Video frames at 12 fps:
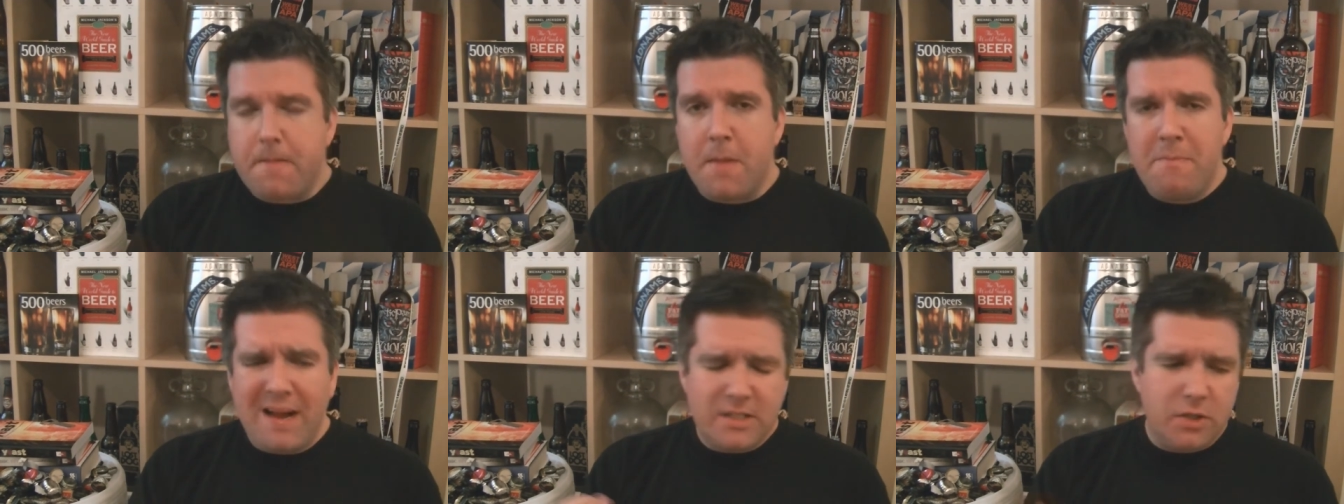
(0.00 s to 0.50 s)

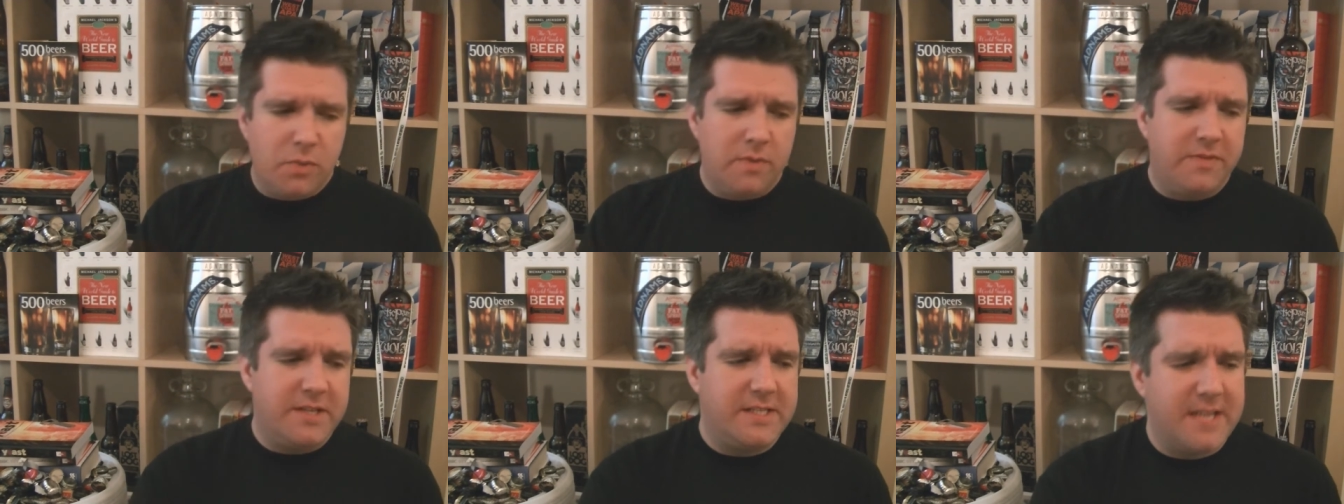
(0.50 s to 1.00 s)
backed up
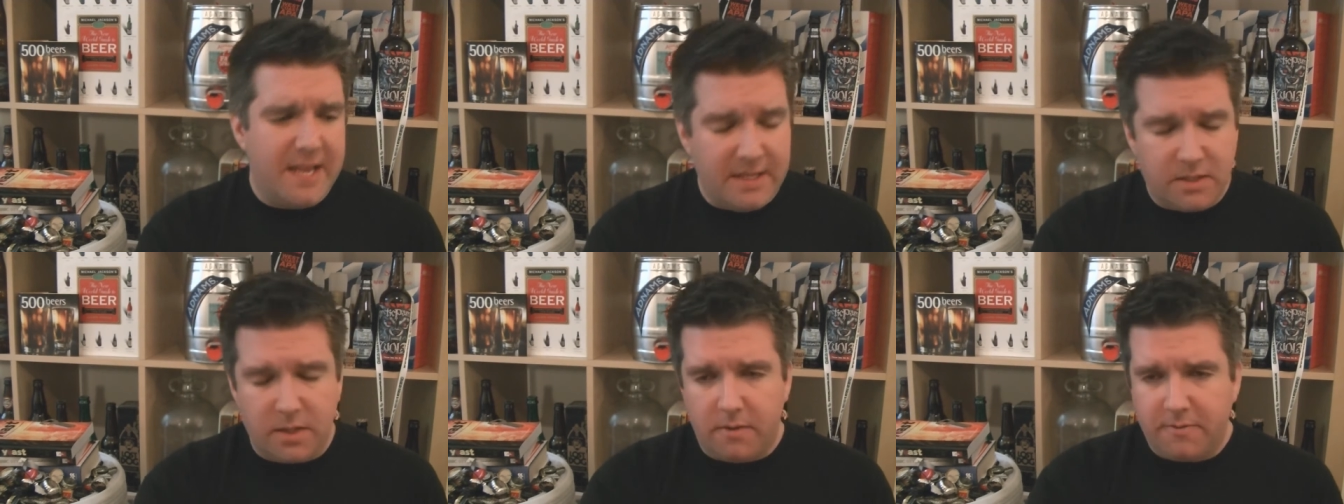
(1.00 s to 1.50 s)
with this
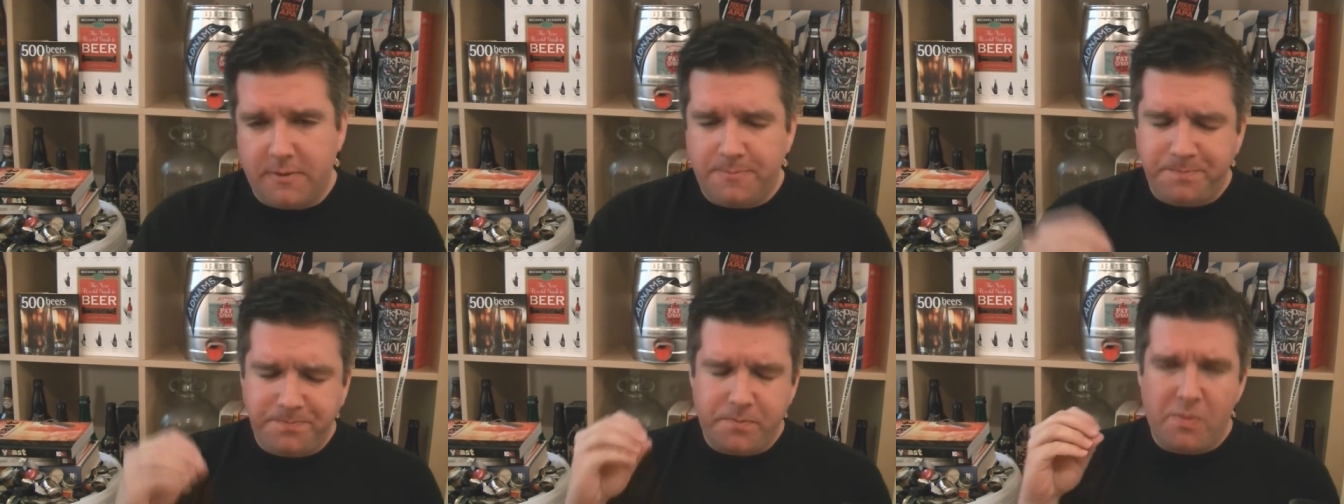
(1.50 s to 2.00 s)
hint of
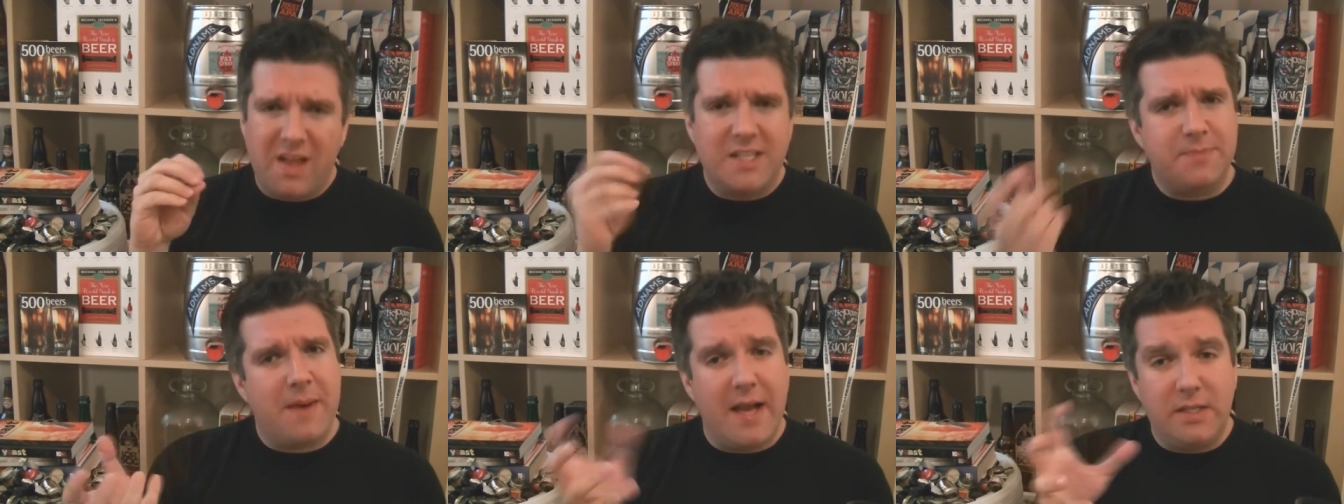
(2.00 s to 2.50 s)

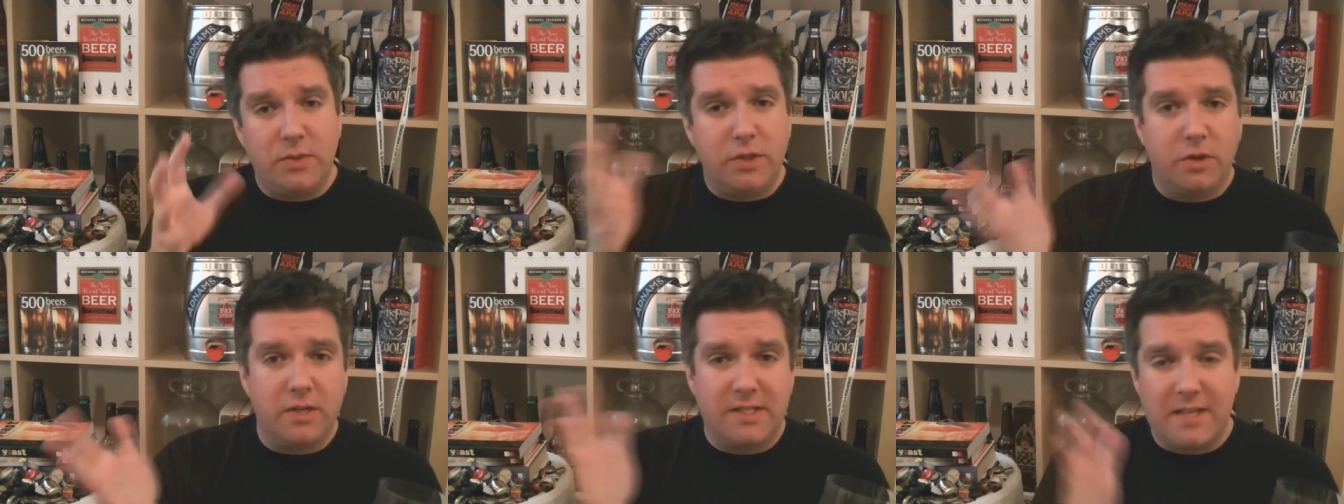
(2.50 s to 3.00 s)
spice, which
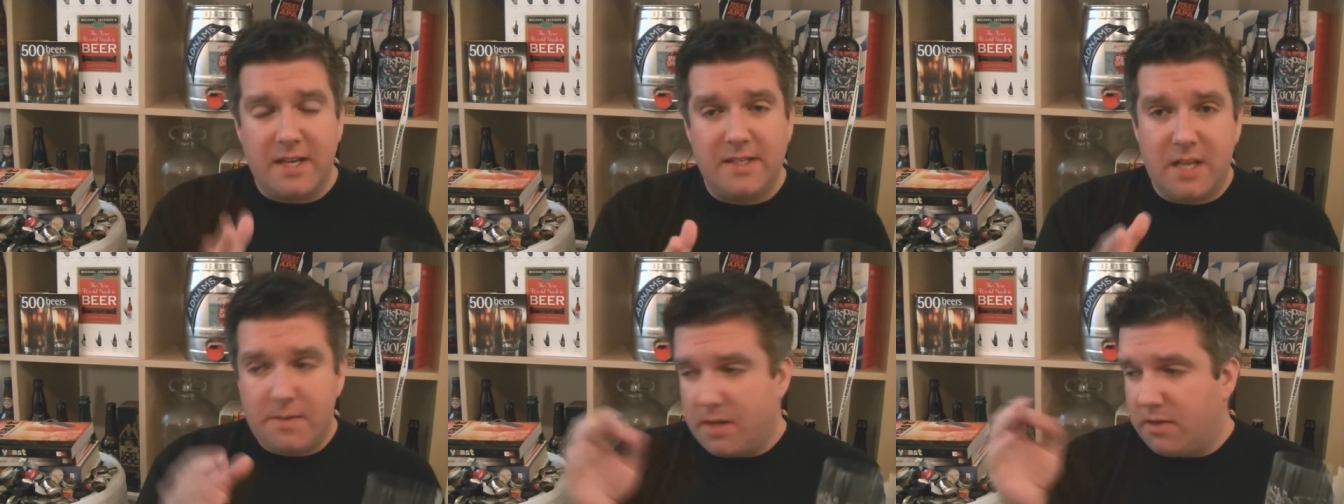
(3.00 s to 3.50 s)
I'm going to say is
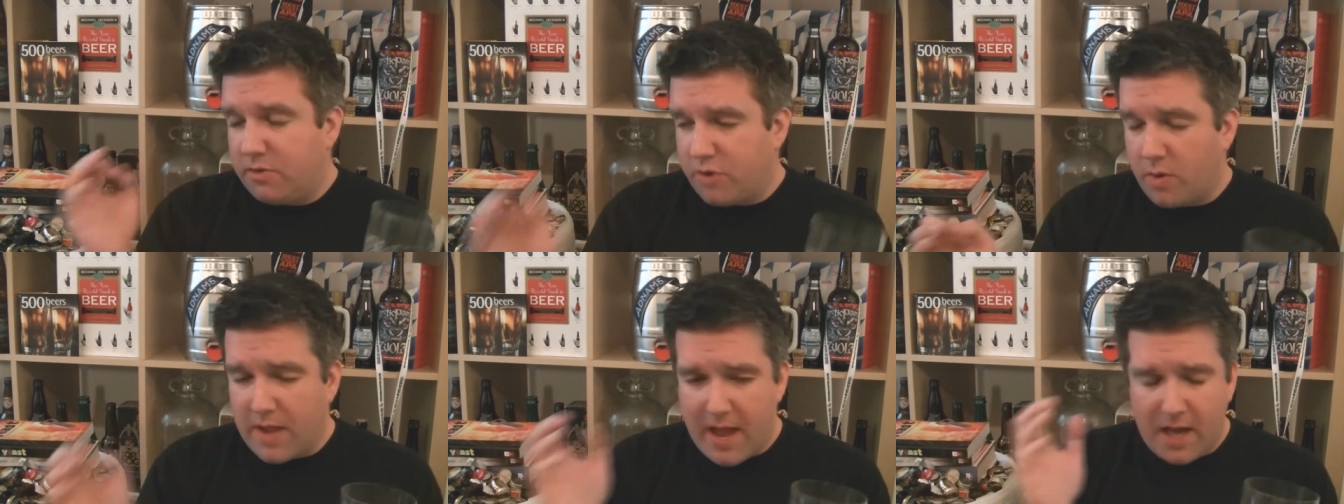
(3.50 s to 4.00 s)
cinnamon,
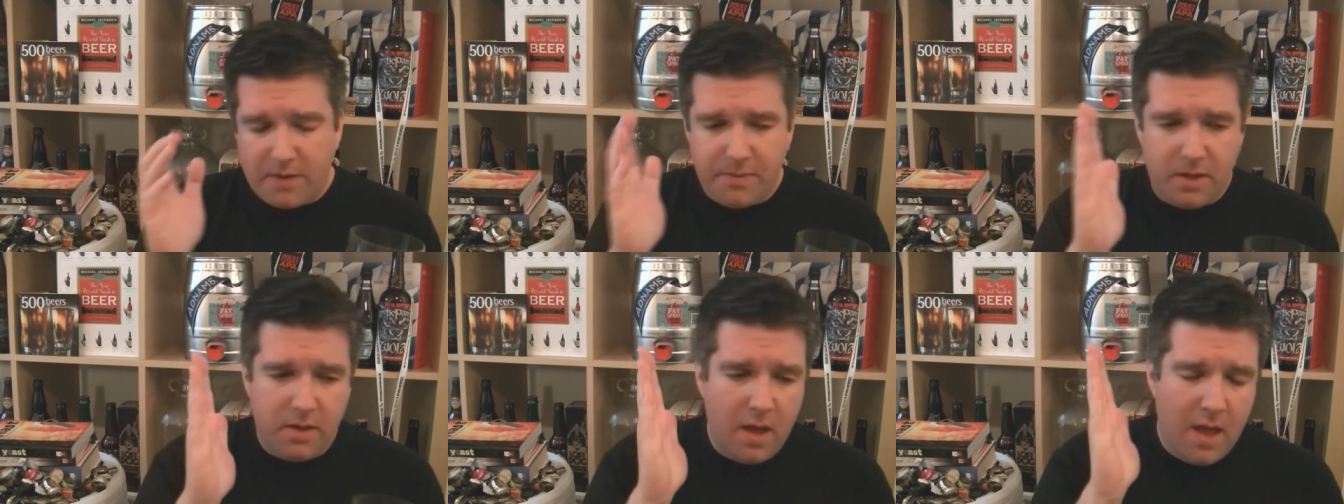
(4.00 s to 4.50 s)
stroke
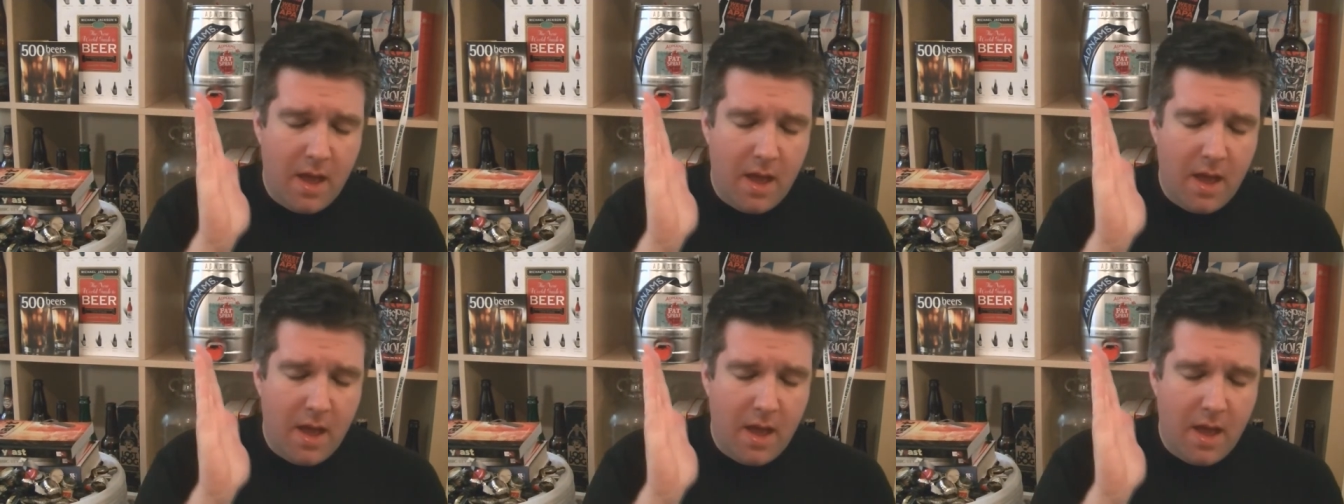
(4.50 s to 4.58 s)
cardamom.